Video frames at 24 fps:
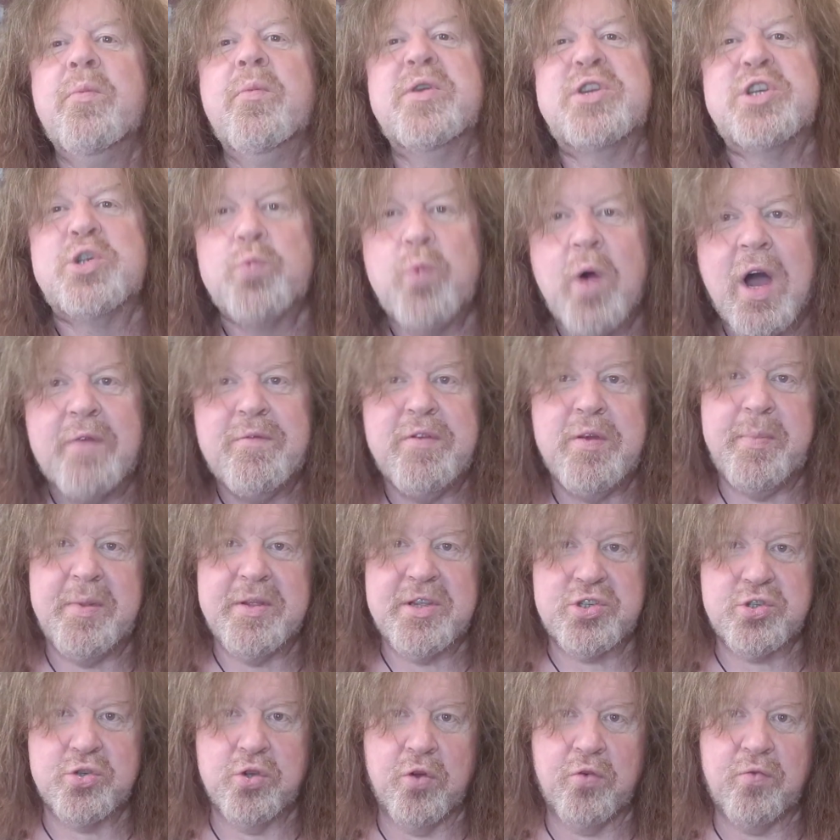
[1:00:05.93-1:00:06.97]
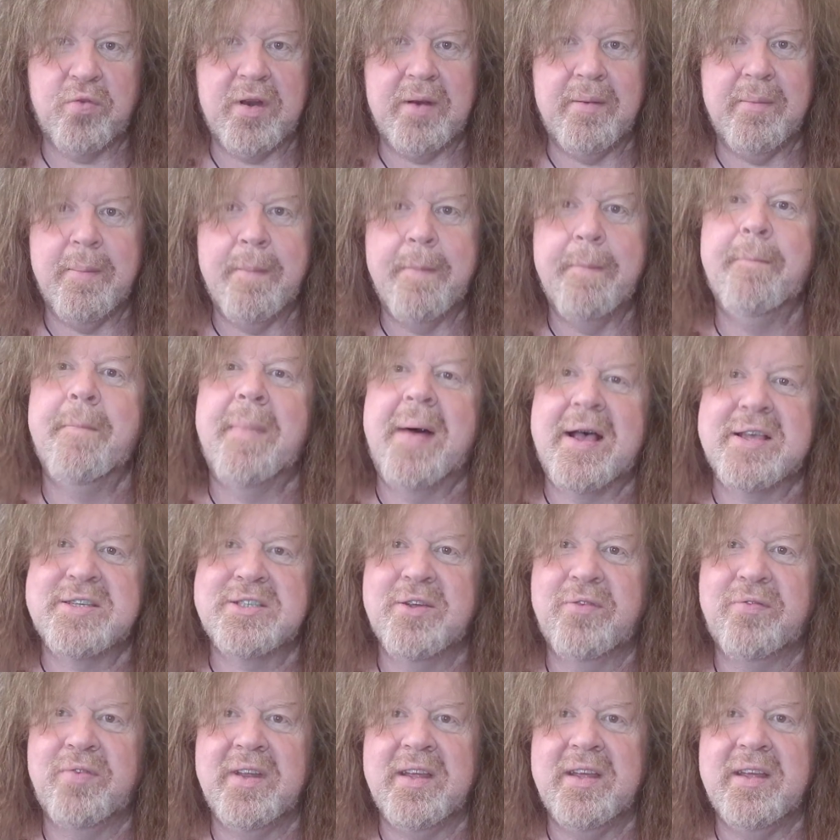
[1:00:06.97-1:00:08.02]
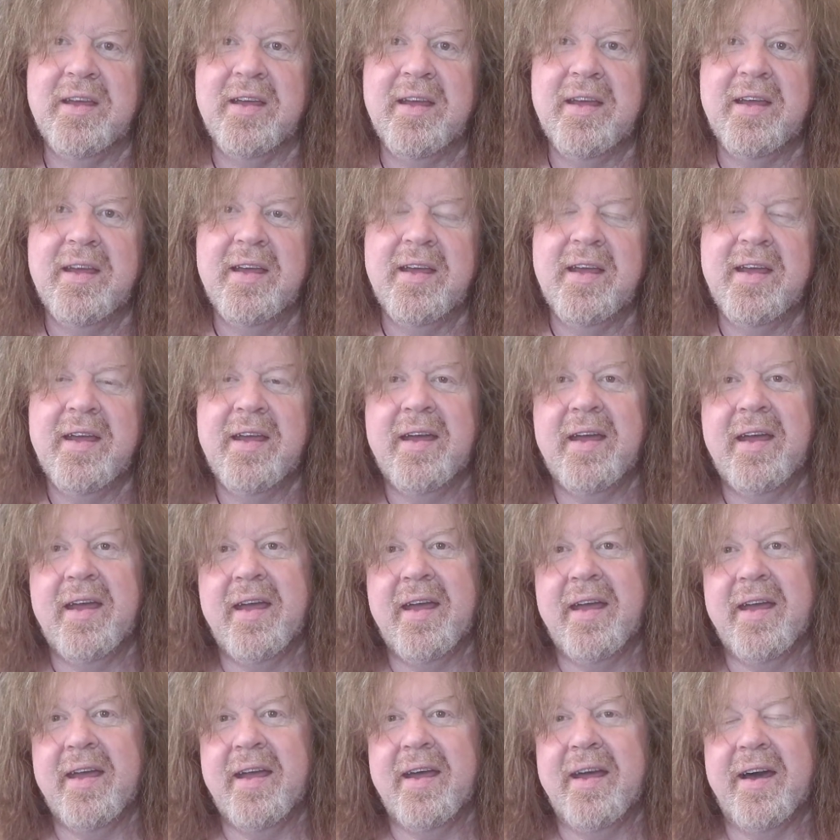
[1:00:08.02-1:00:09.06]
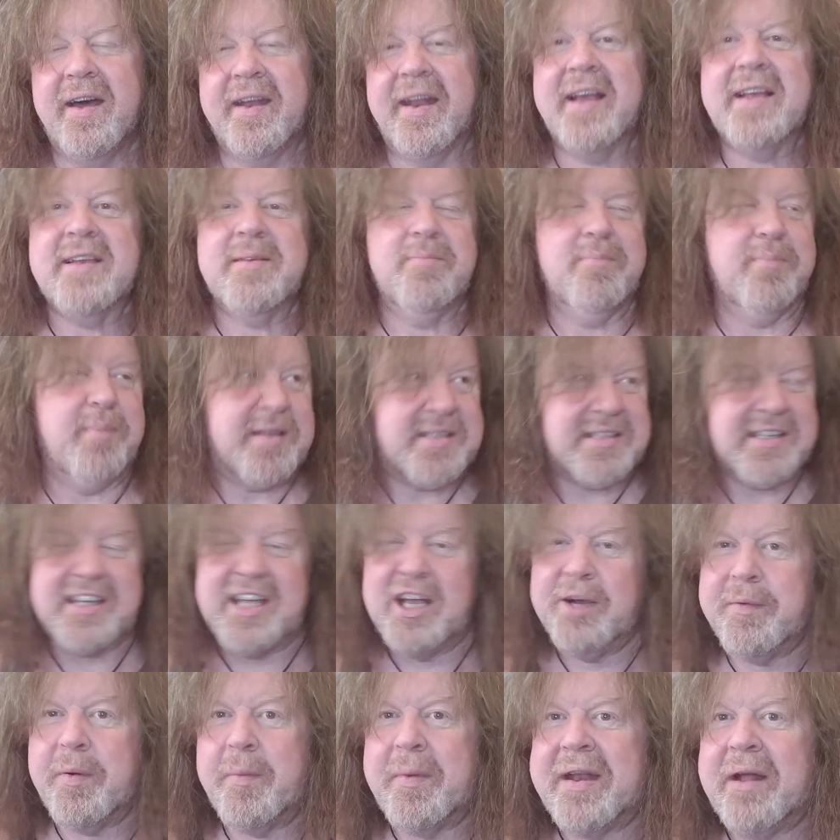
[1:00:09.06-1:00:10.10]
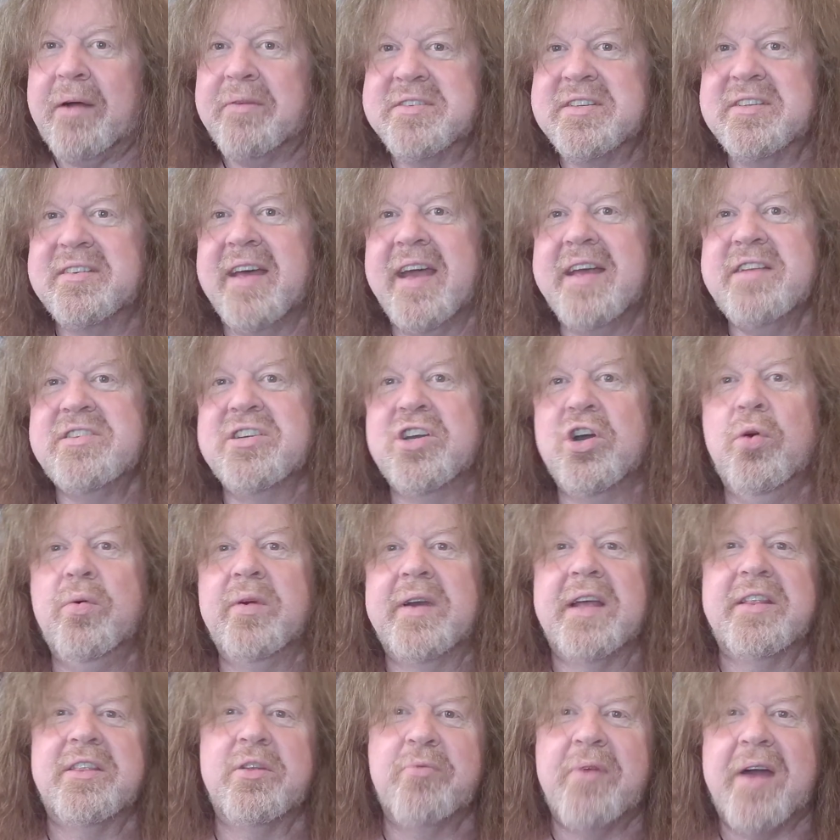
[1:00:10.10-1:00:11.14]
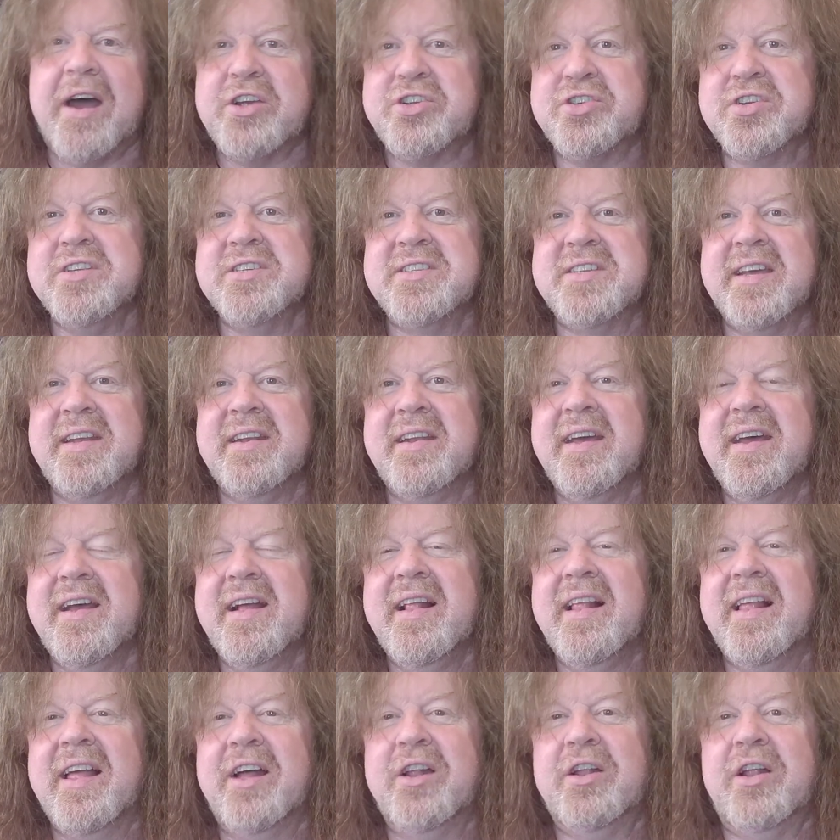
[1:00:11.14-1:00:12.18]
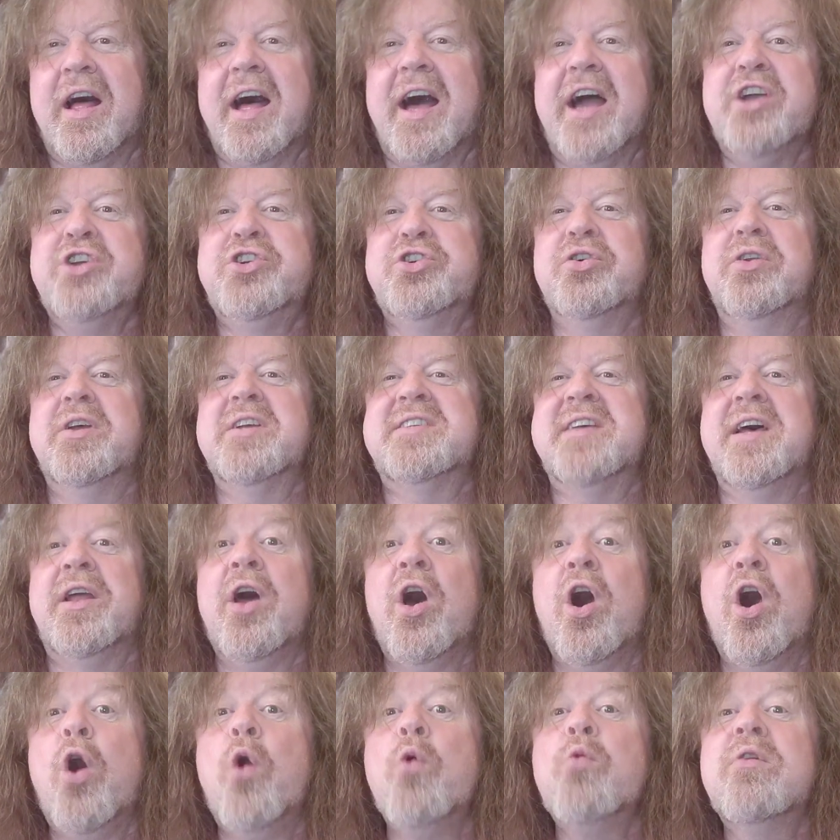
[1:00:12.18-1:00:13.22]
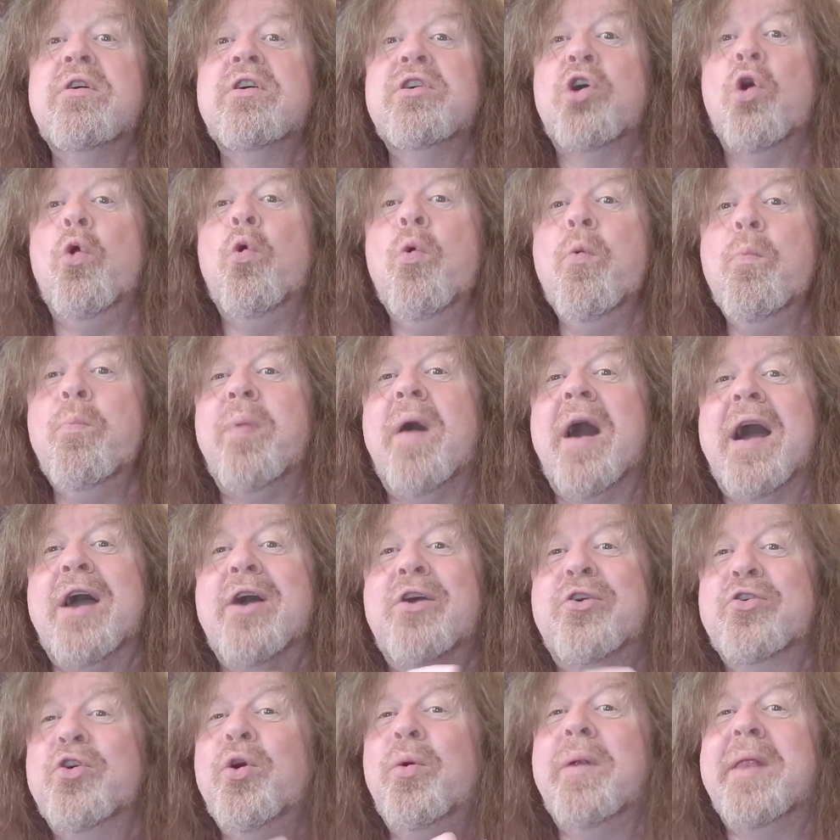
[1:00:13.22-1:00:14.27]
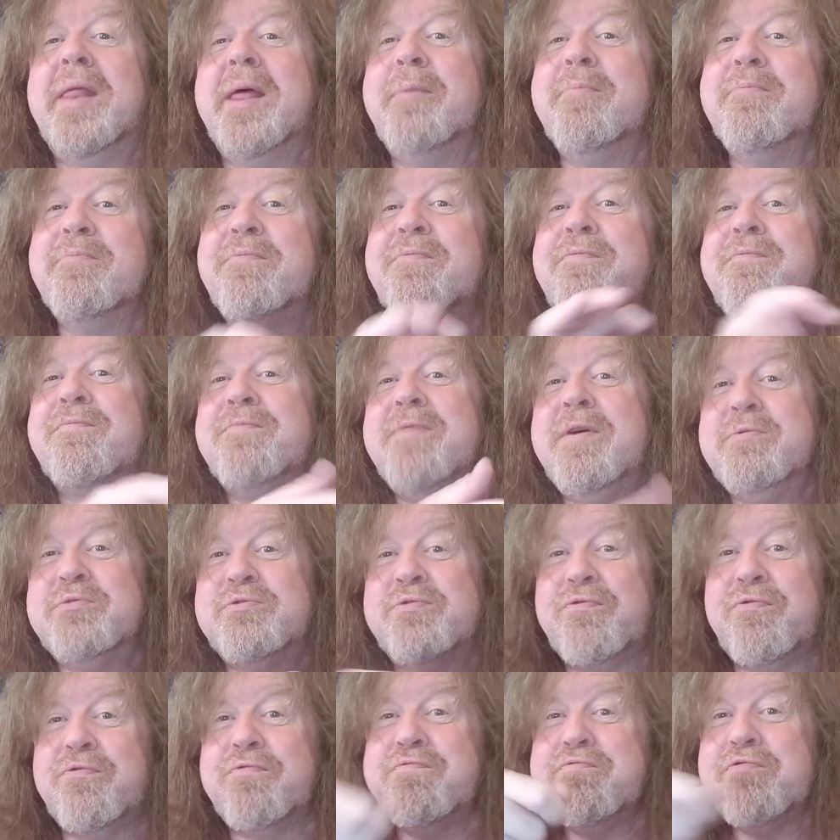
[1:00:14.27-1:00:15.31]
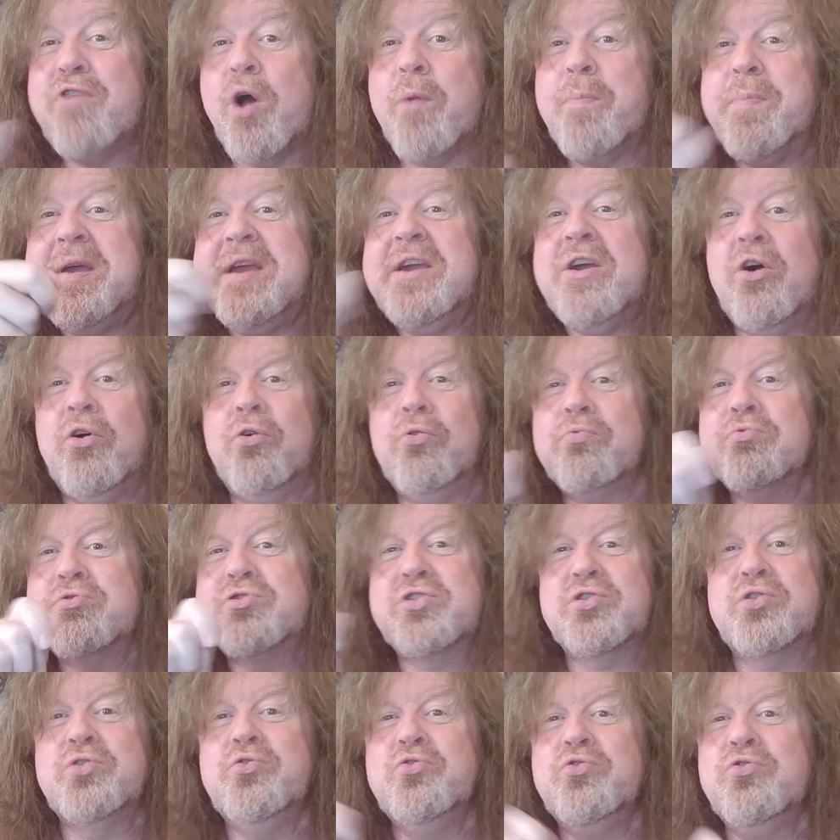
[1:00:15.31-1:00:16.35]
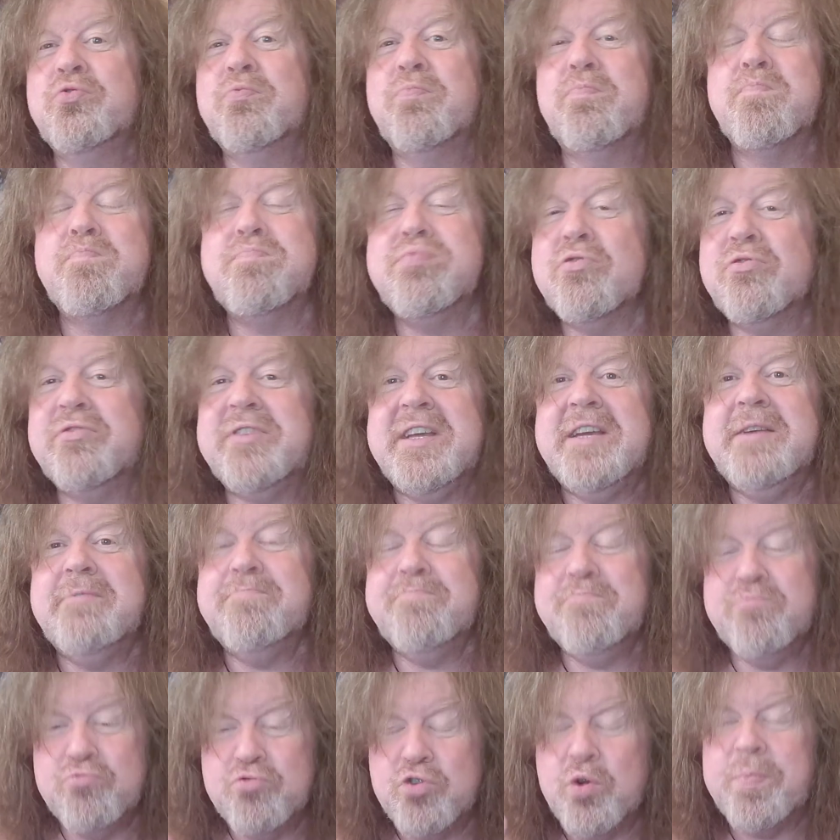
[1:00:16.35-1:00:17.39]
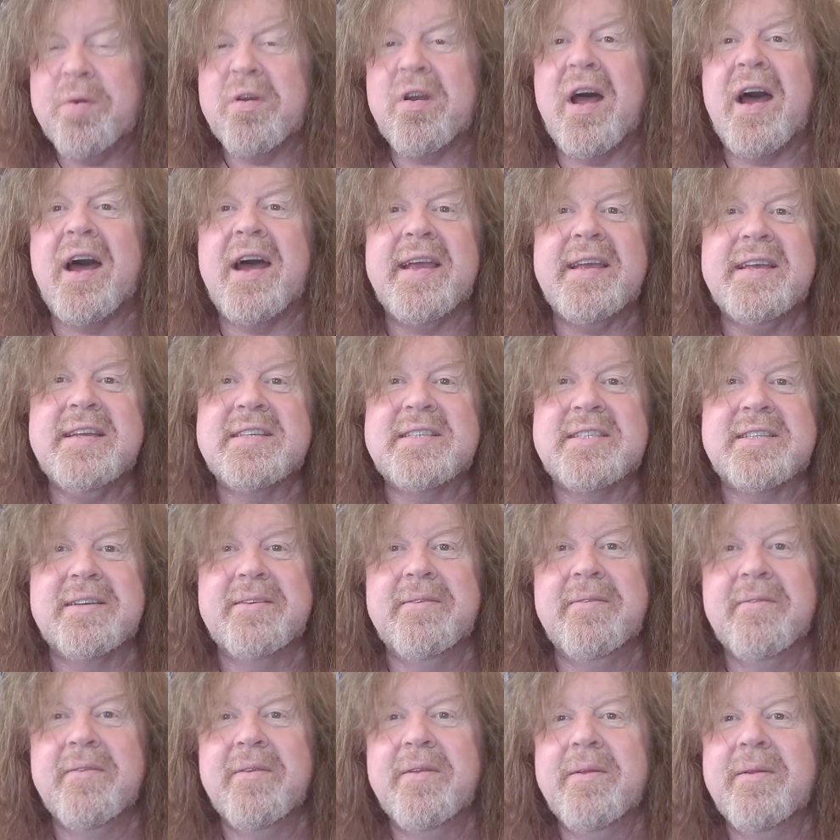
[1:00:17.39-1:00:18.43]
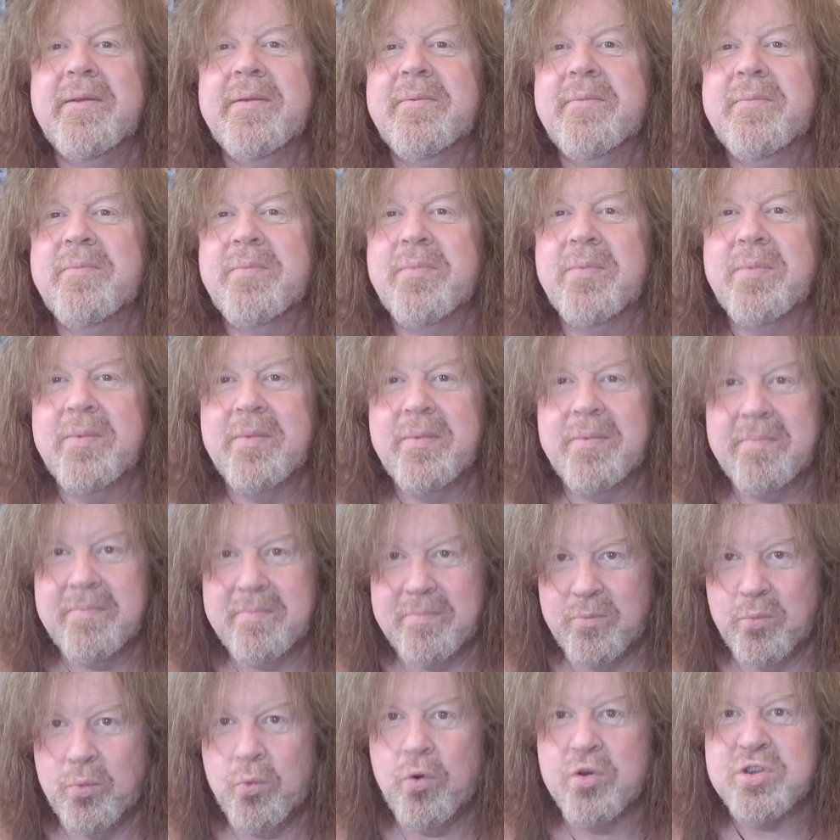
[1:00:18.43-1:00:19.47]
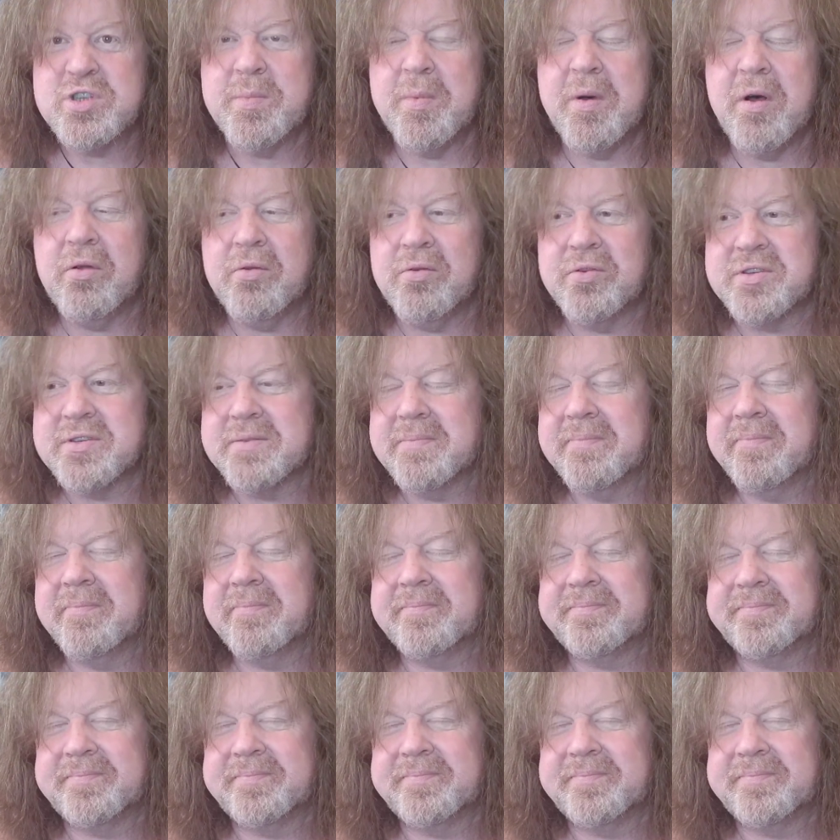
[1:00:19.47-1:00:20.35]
Which is why we've been suffering massively. And Mrs. Kilt-Man went out today to go and get the rations in. And I should have said, oh, go and buy a couple of them. Those floppy old school bloody rubberized water bottles.